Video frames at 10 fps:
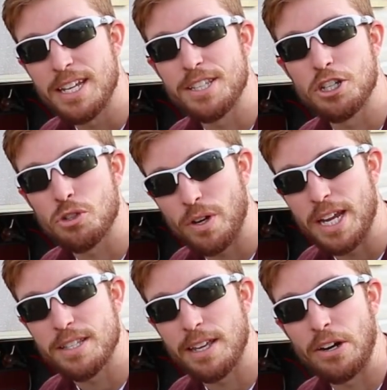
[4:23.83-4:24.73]
is the
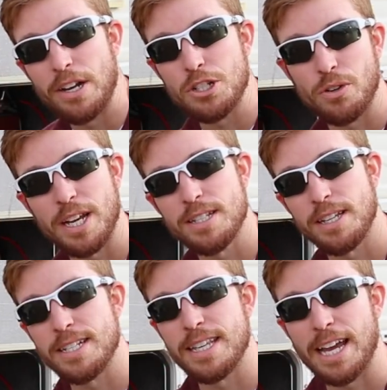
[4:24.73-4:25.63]
translator, and it
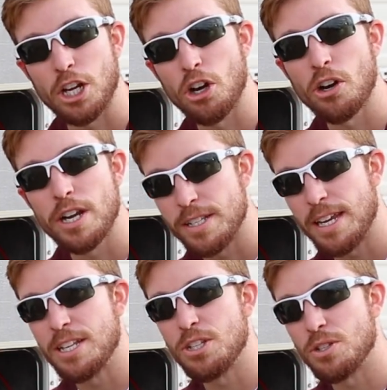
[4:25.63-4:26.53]
translates that current
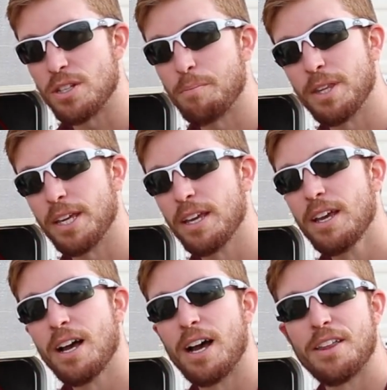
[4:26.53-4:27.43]
into something
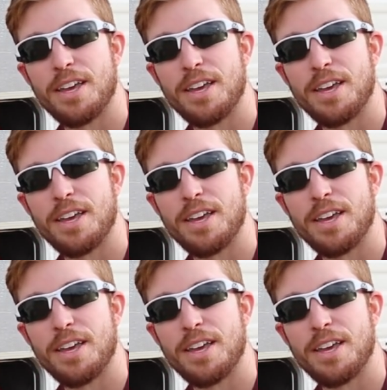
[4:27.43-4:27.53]
uh,